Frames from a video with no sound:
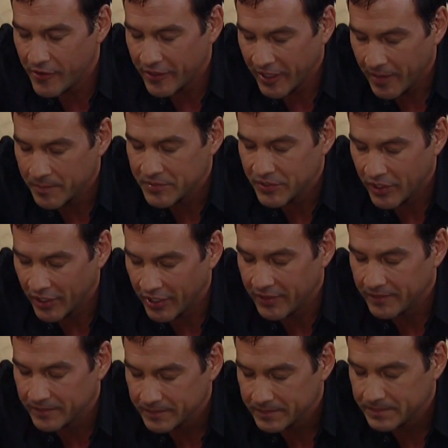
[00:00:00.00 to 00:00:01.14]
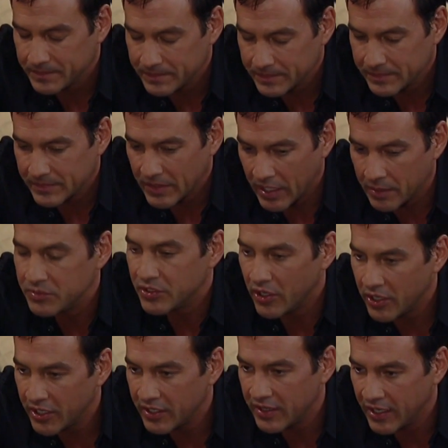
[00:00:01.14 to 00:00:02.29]
Okay, I'm sorry. I'm
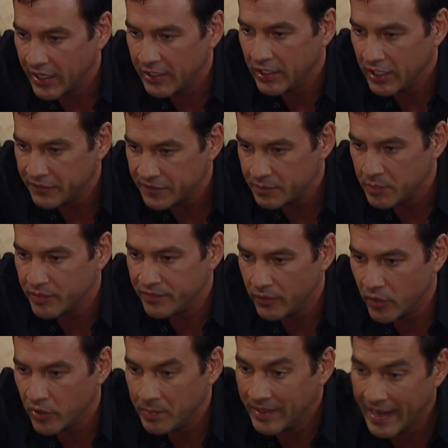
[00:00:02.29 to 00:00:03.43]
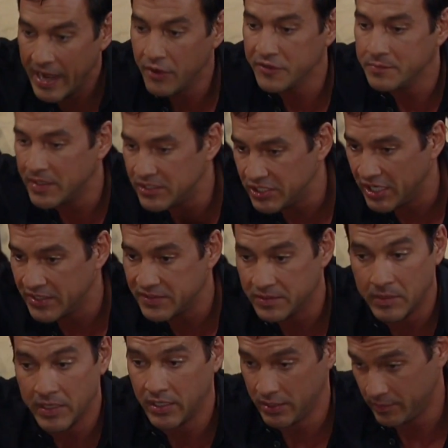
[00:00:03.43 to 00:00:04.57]
sorry that I left before, but now is my chance
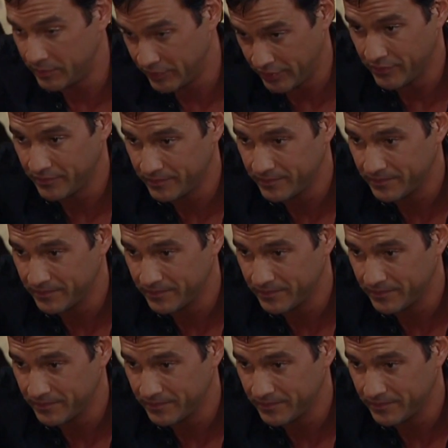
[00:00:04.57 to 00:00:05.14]
to make it up to you.